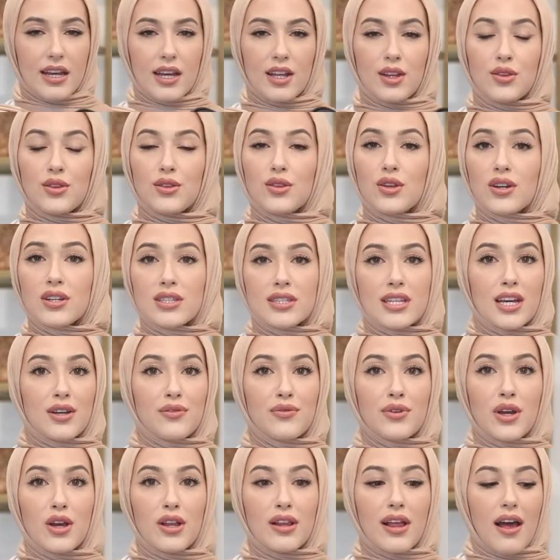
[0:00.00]
It looks like
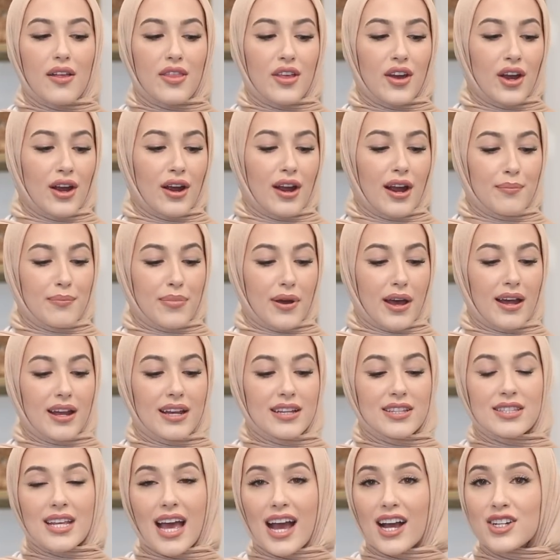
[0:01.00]
real leather, but
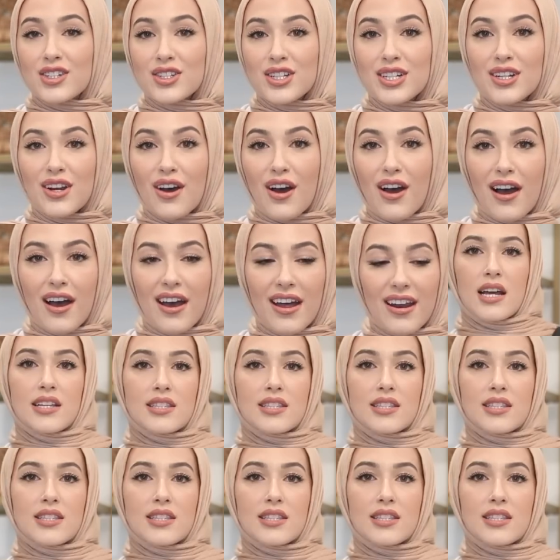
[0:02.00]
it's actually not.